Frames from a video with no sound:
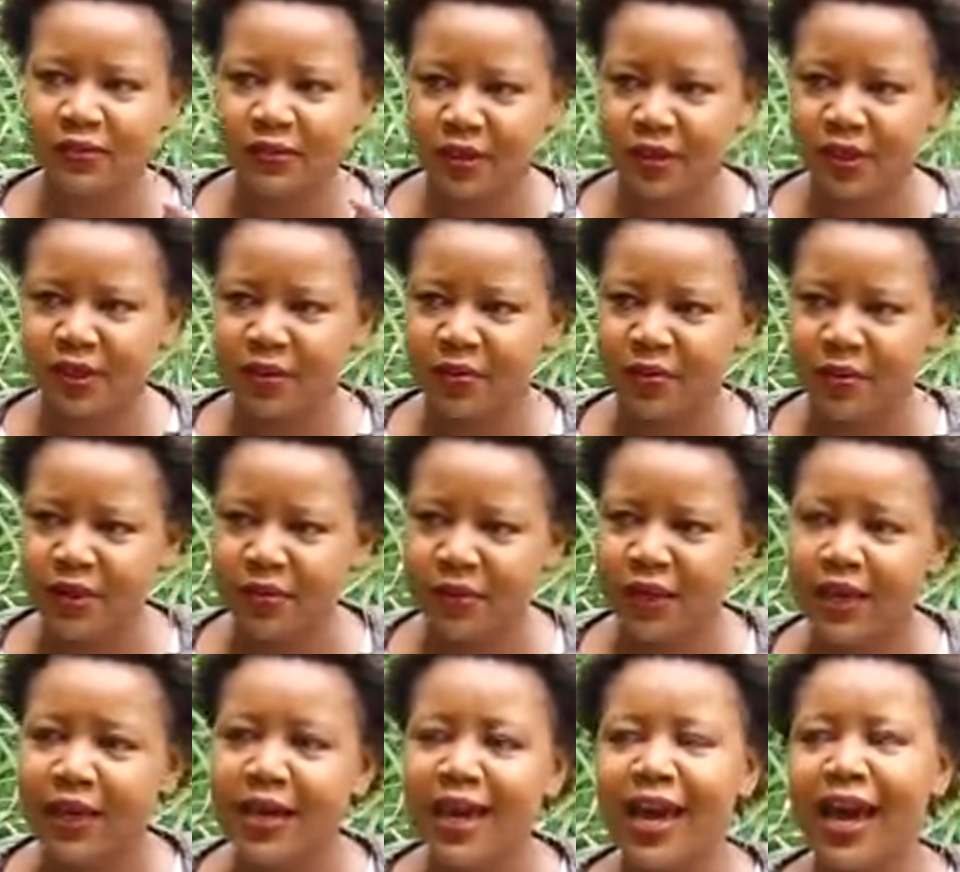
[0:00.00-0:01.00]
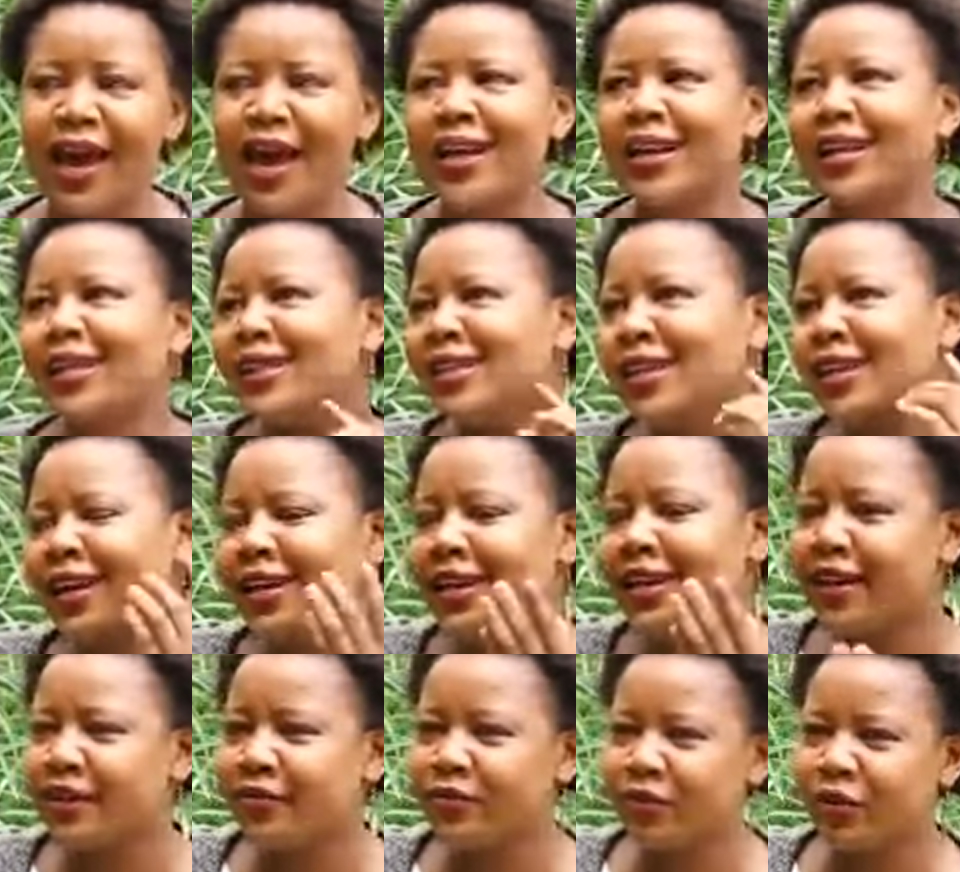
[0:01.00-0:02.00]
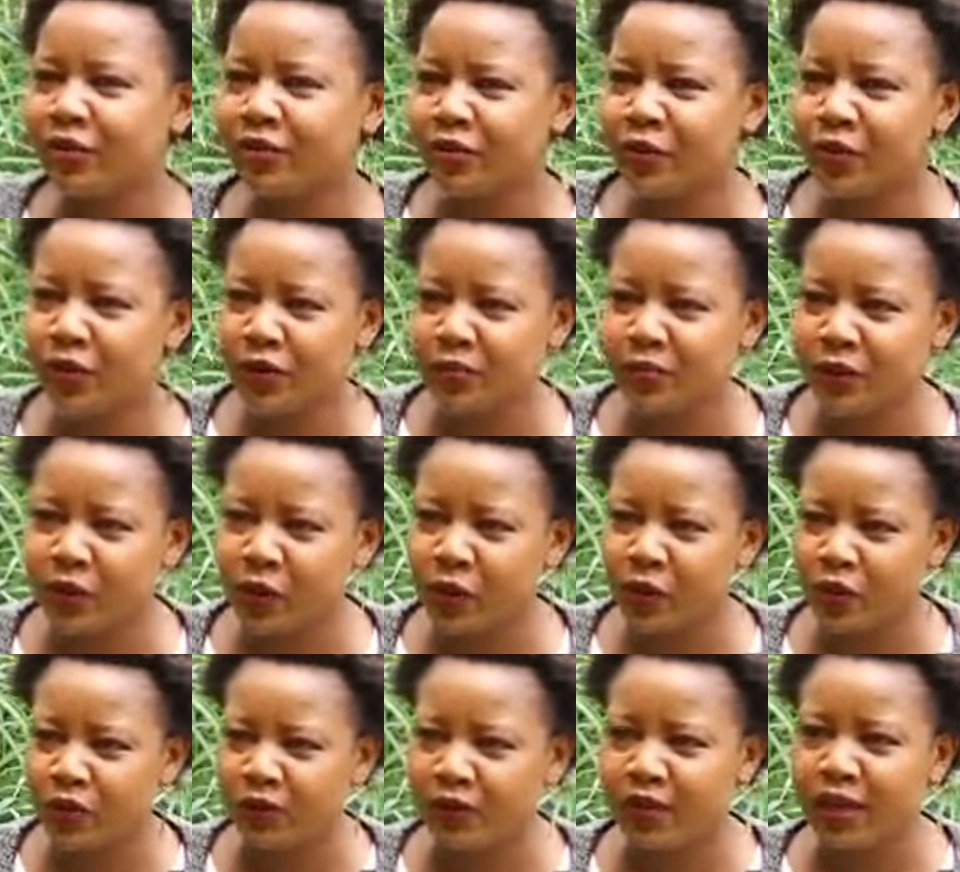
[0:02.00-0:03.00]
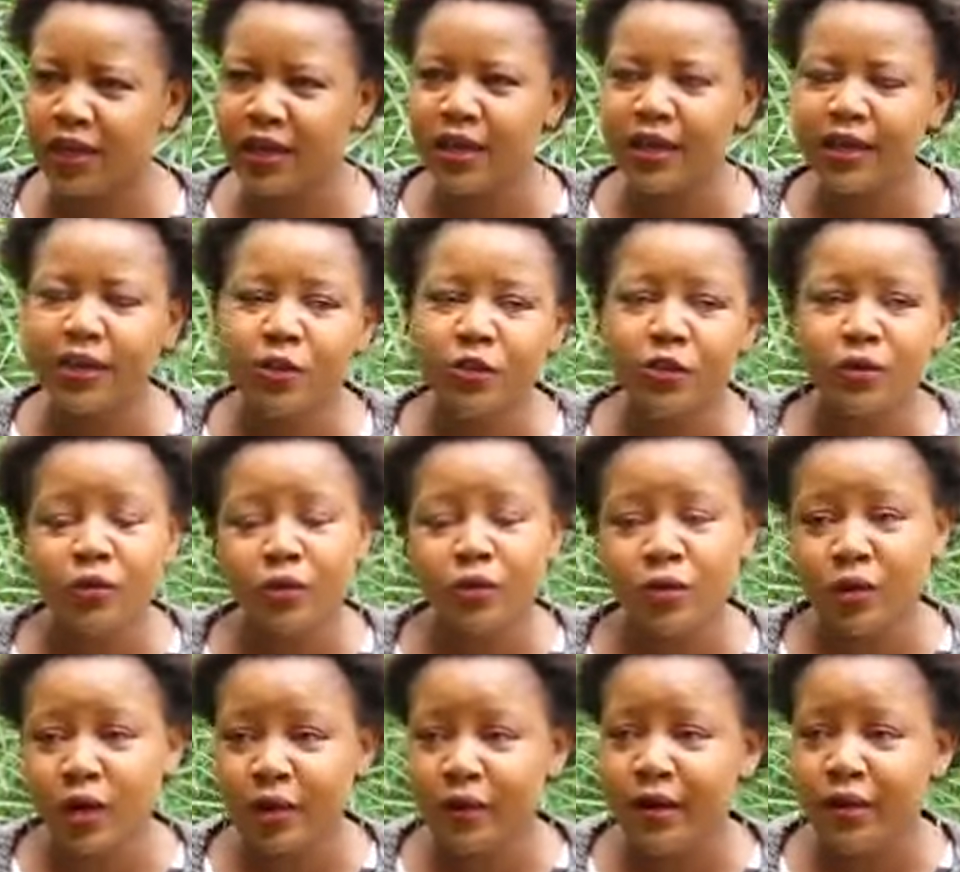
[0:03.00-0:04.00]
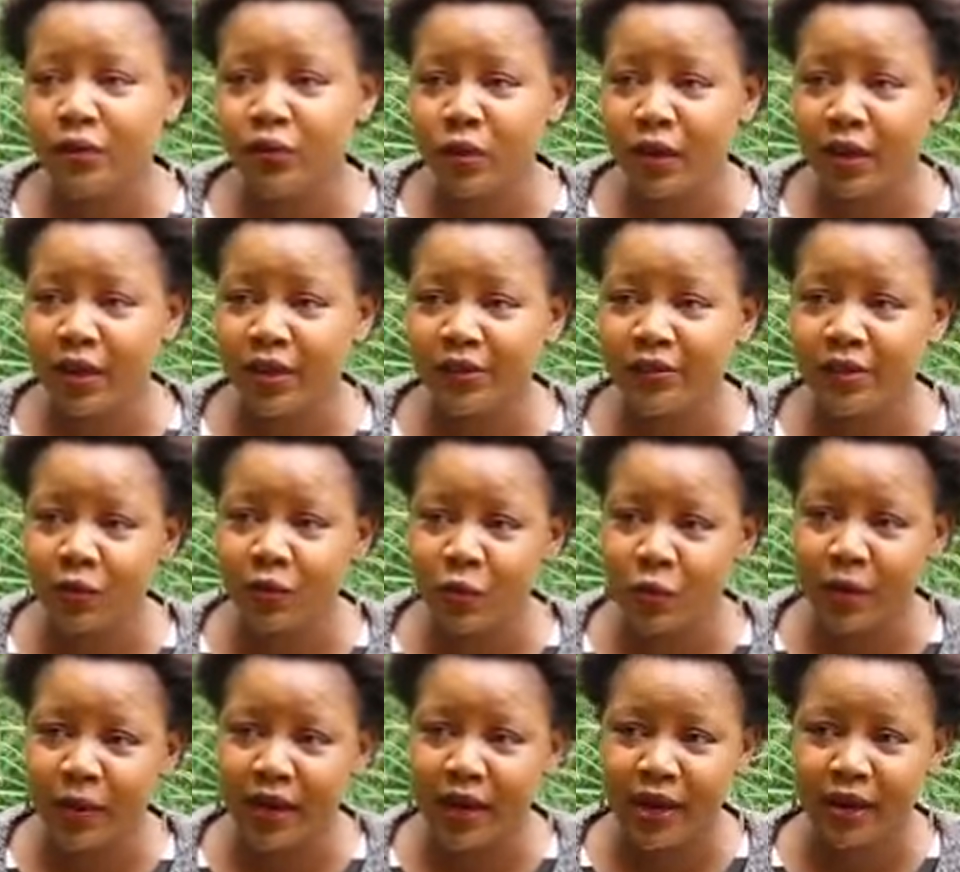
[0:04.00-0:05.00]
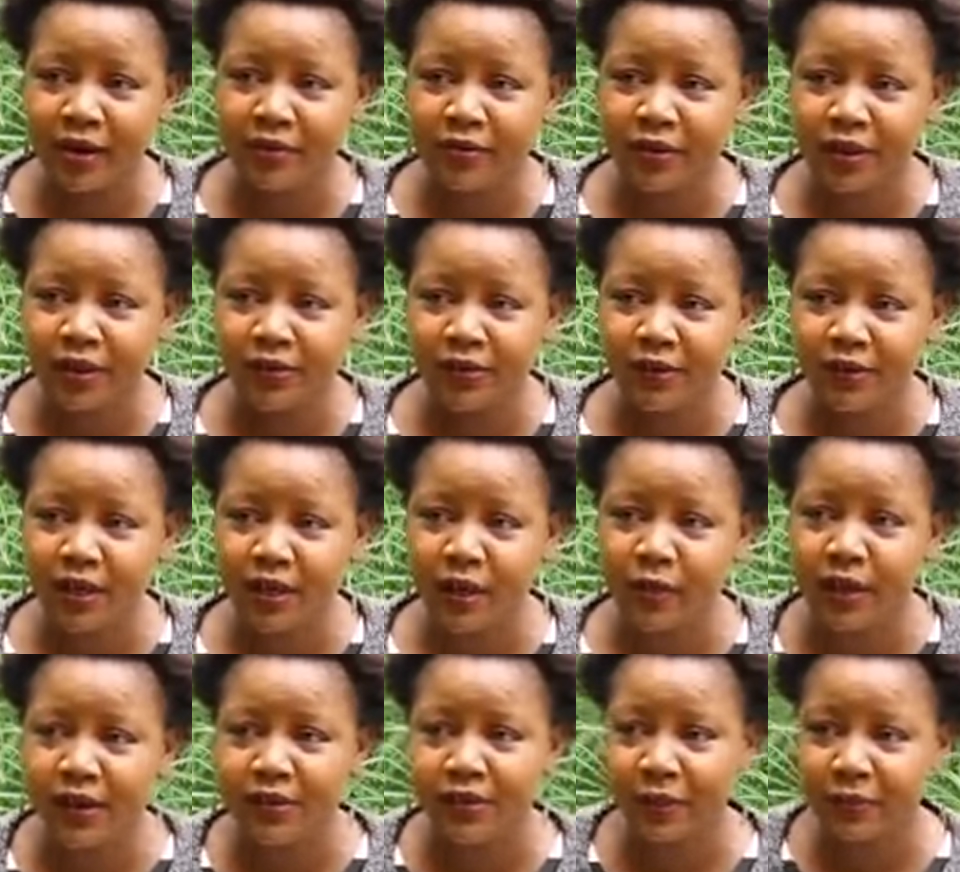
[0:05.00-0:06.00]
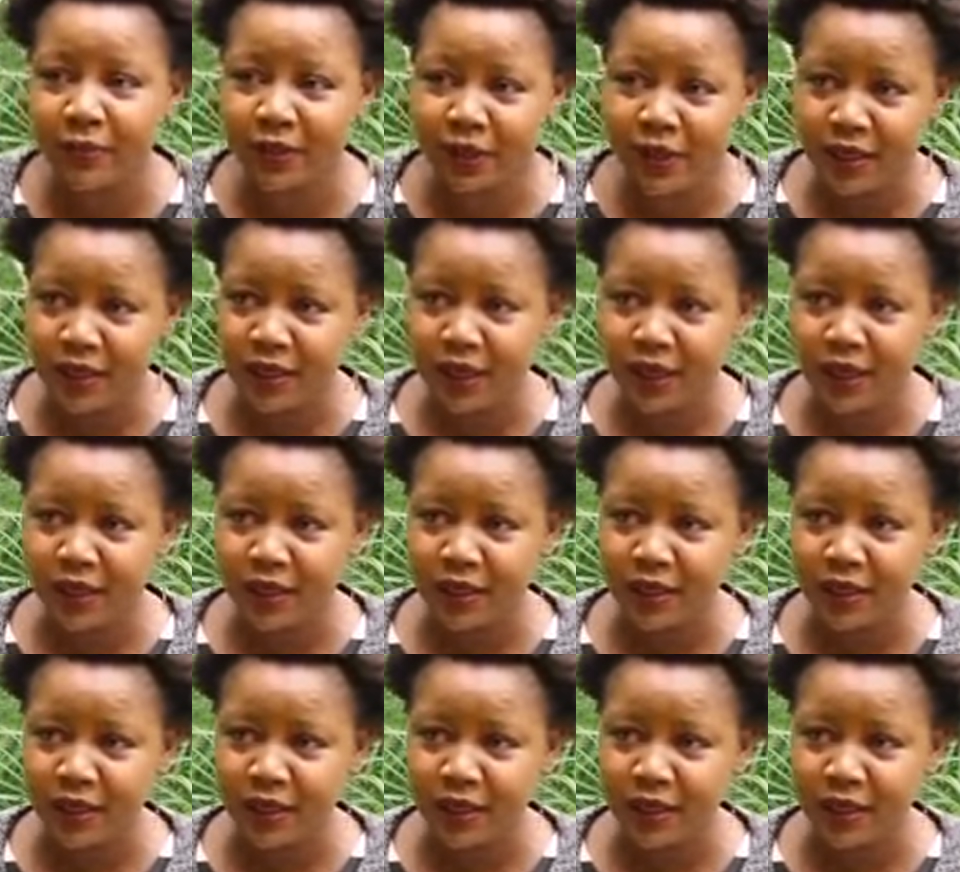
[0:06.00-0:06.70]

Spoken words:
in the mirror. And I think I love your story because, kuna watu wanaweza kupea advice na wajapitia.